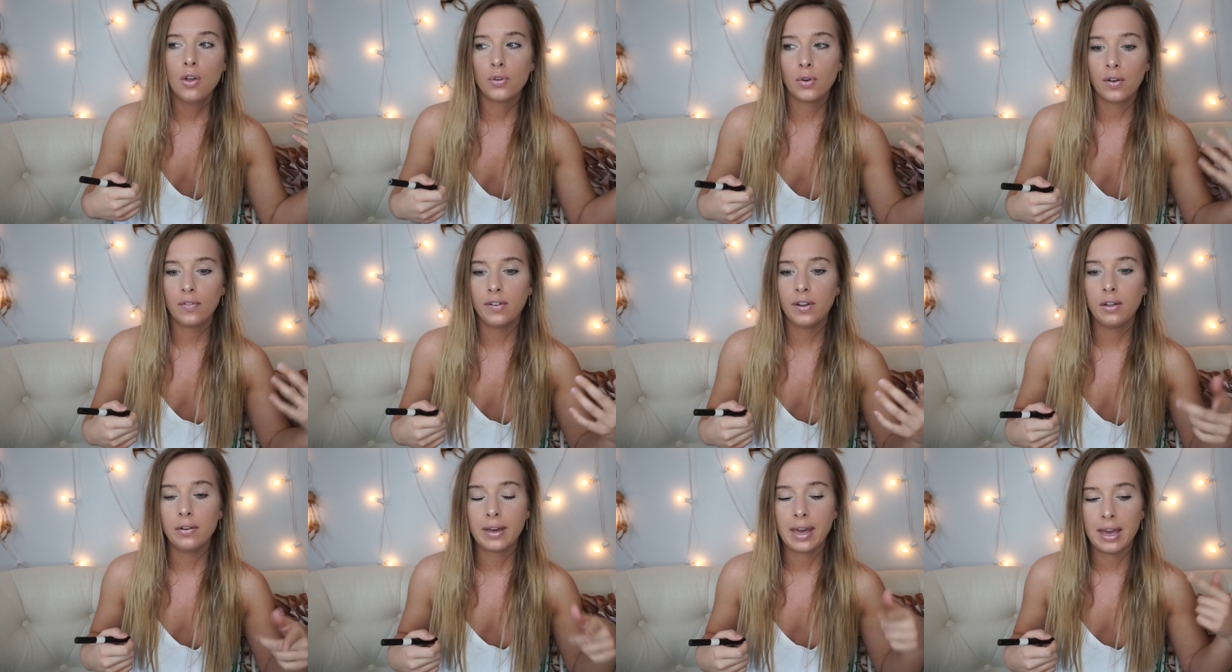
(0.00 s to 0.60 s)
So I
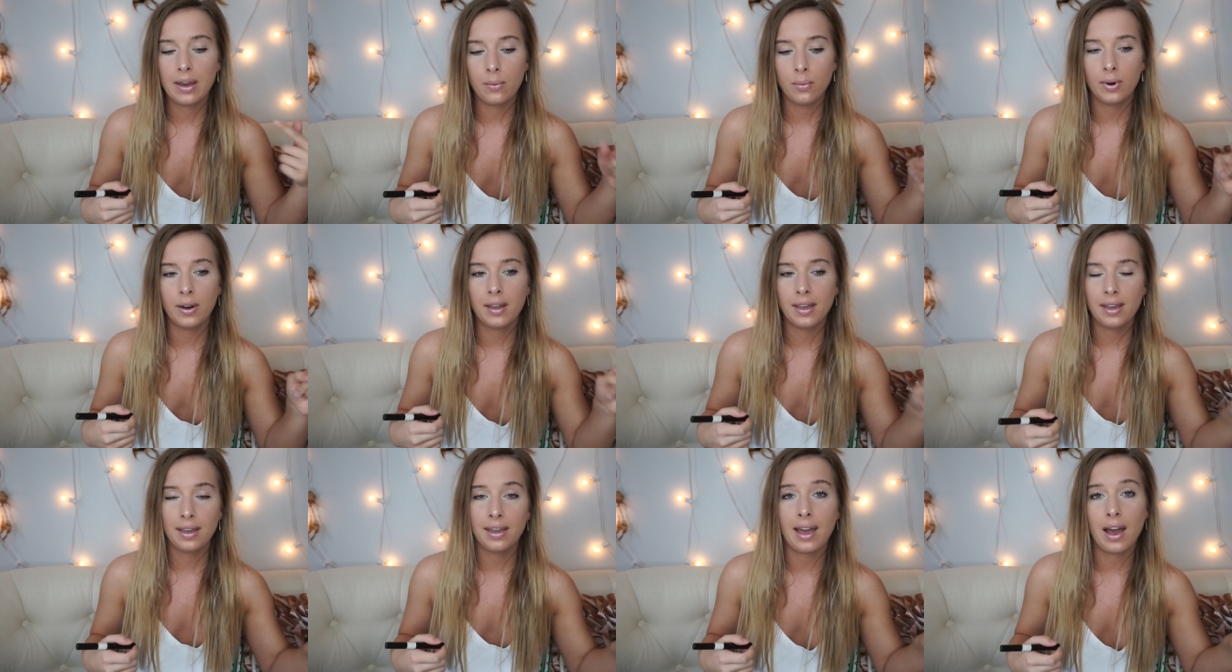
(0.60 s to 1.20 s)
feel okay
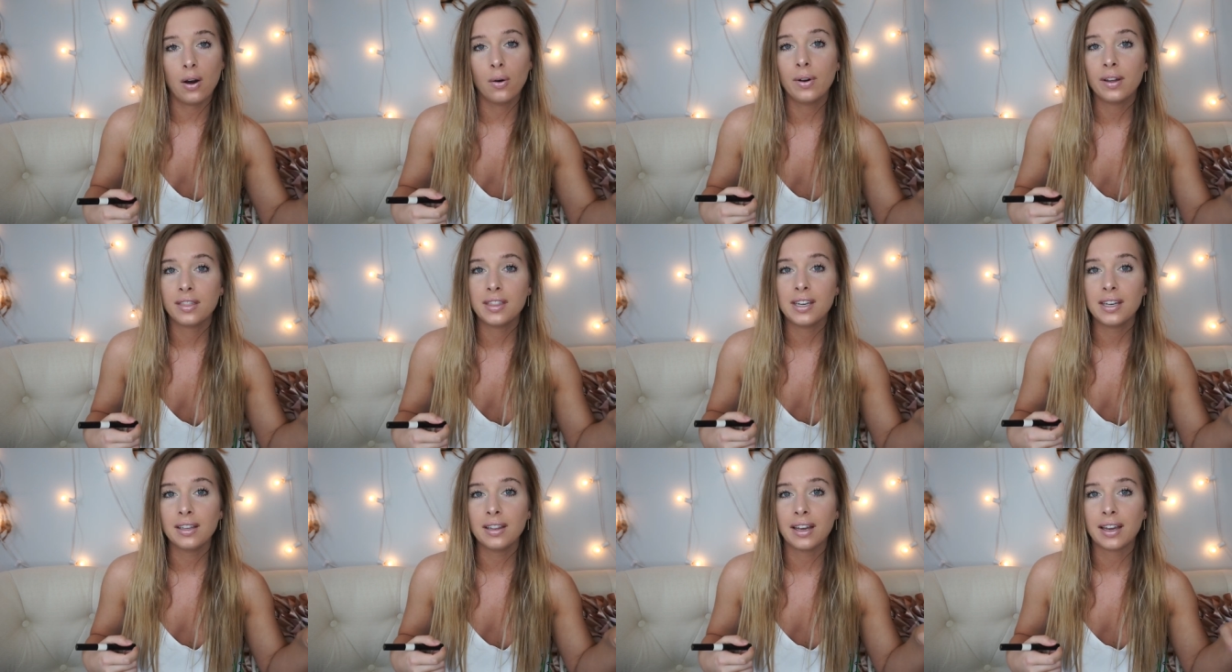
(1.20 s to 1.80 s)
working out
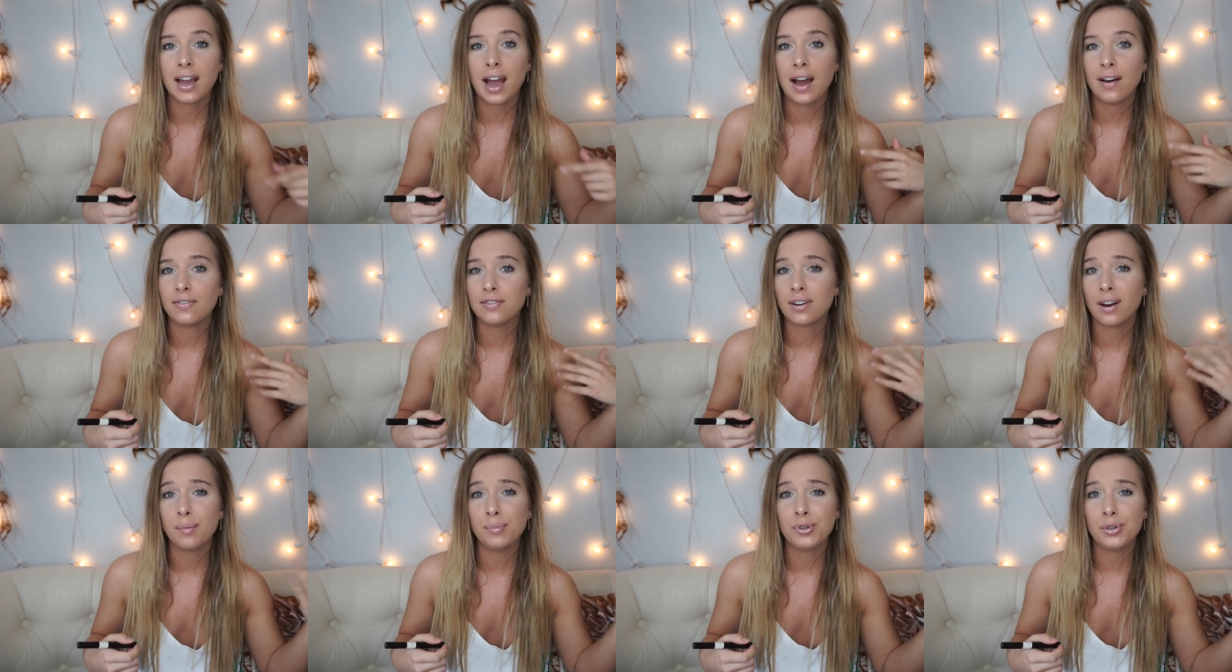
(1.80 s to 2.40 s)
with it like
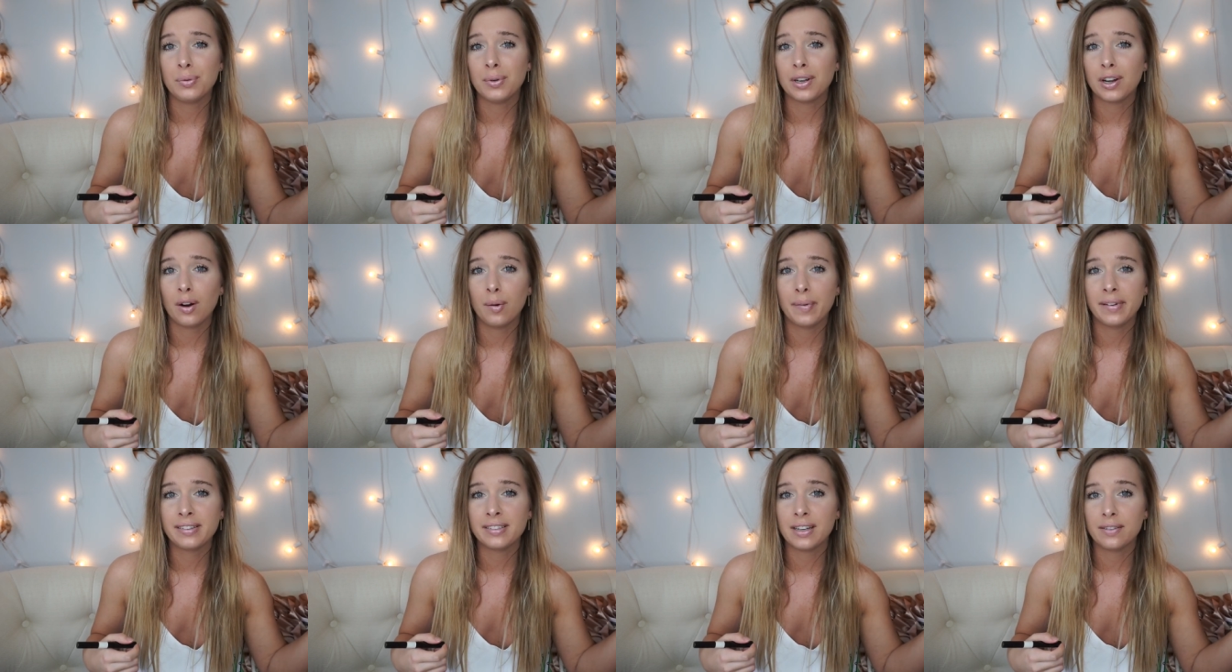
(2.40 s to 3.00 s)
after I'm doing
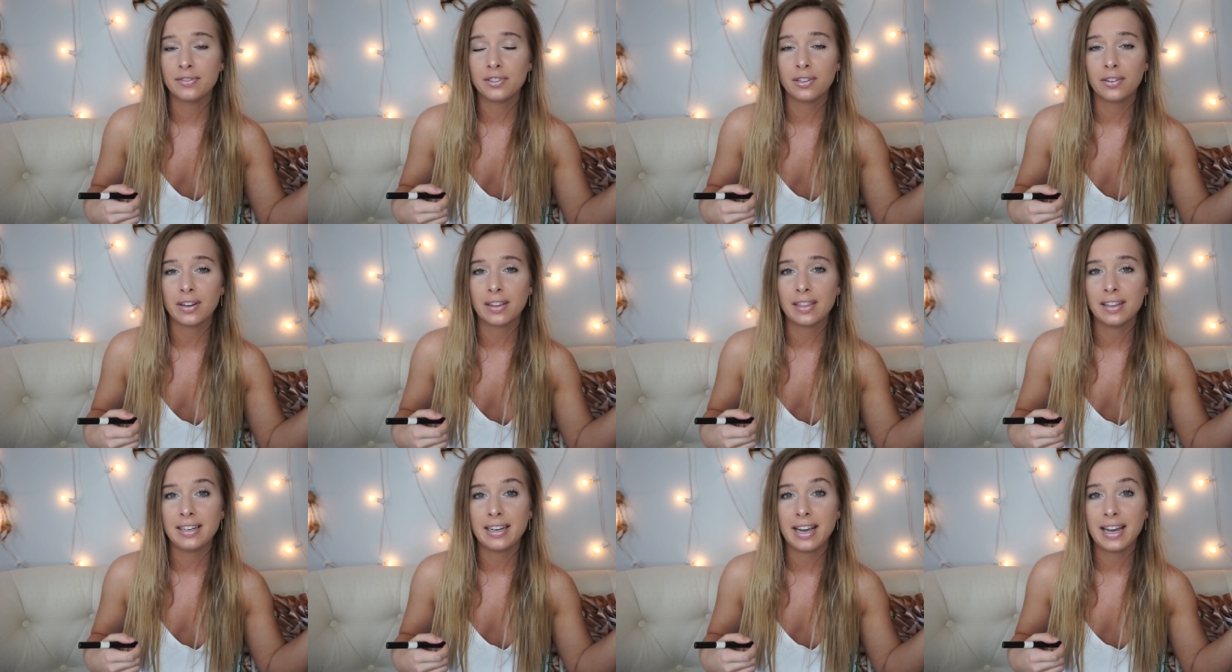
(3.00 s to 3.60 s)
all my stuff
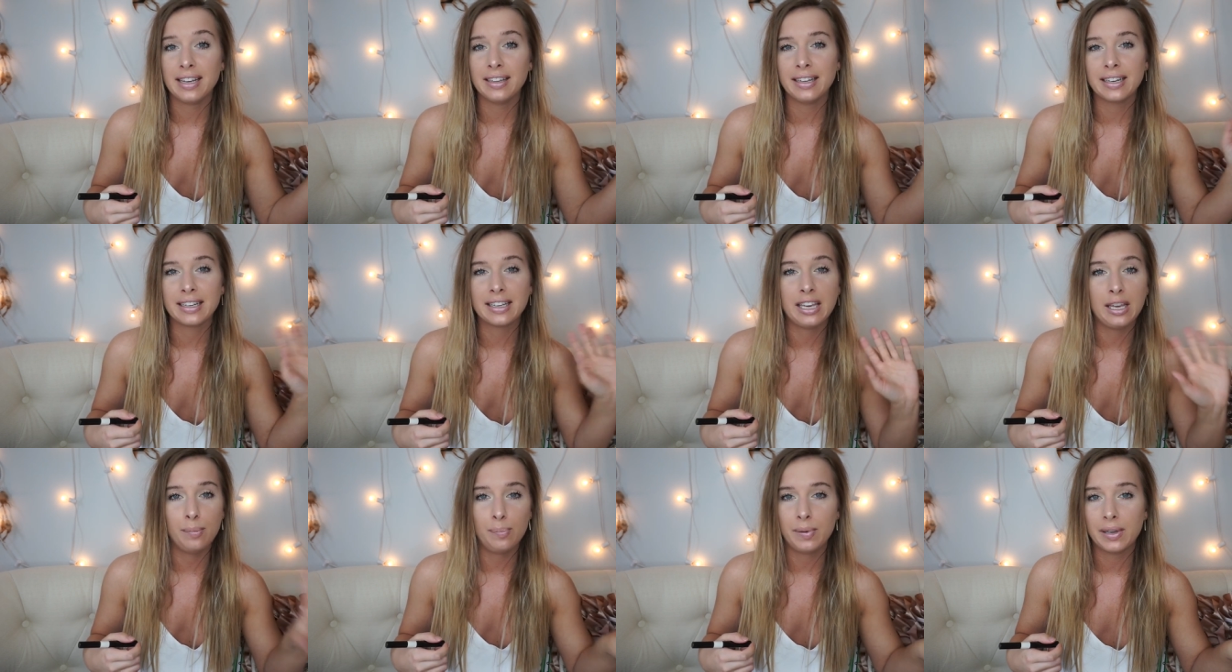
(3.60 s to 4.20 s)
during the day like
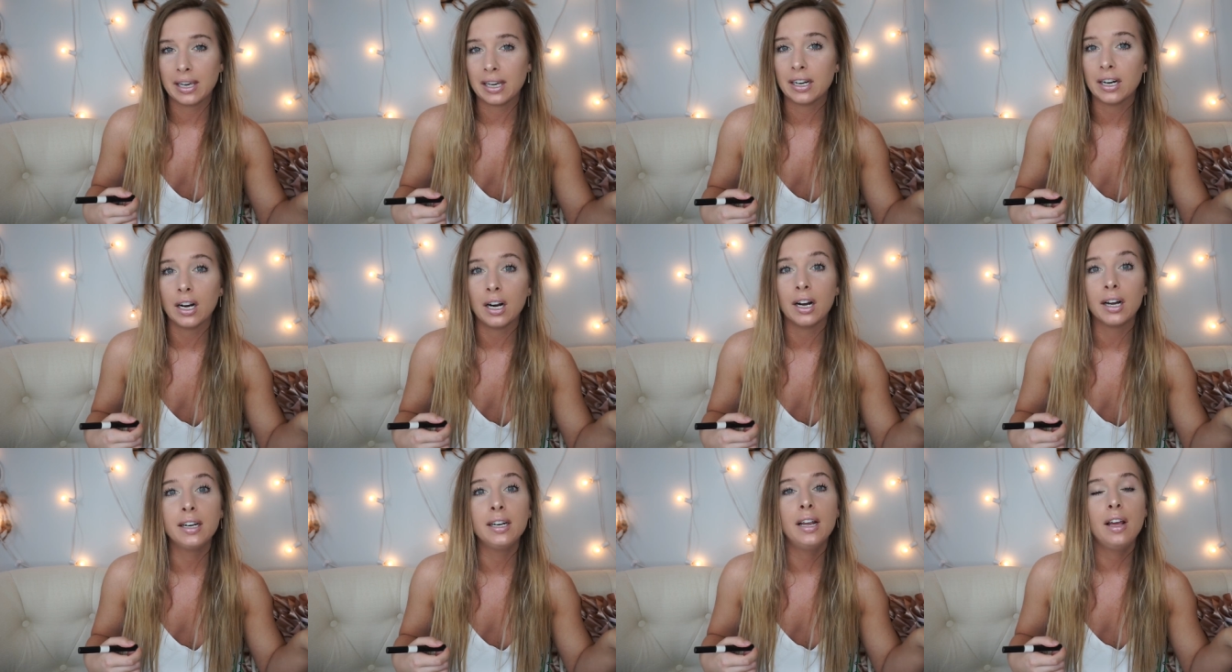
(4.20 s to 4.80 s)
keeping it
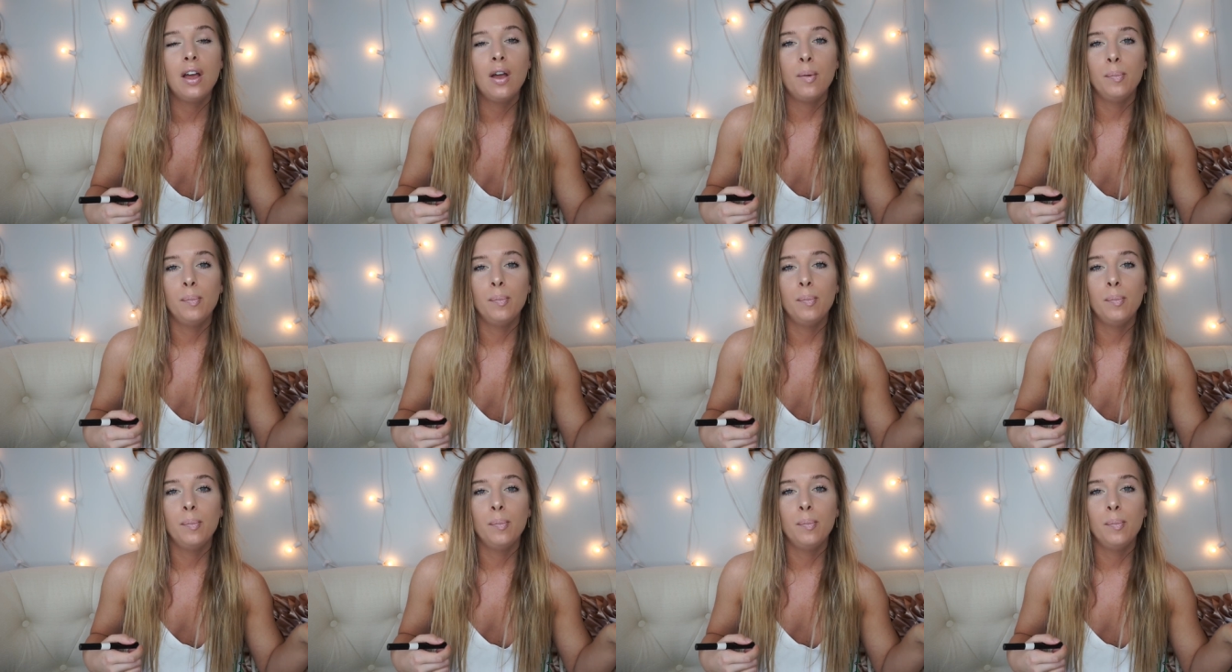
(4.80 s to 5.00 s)
on